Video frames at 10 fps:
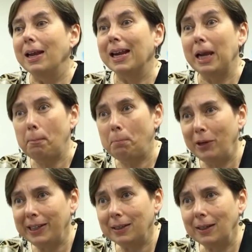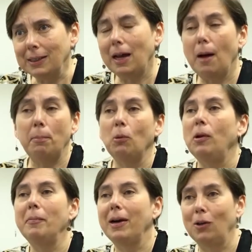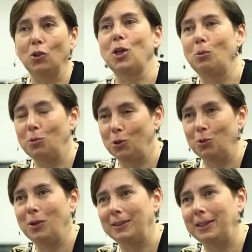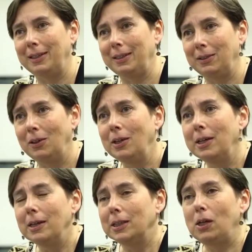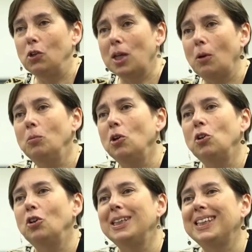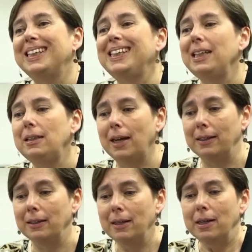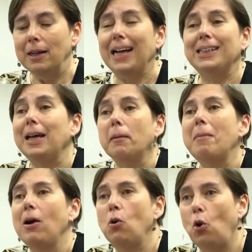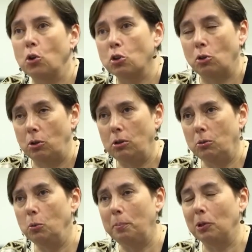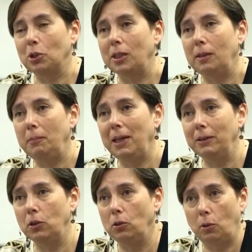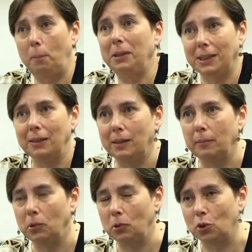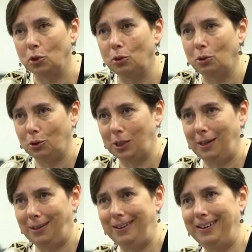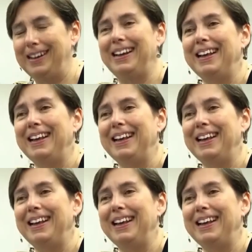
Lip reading: answers to problems students haven't had yet. If students don't need to make a process shorter, let's not offer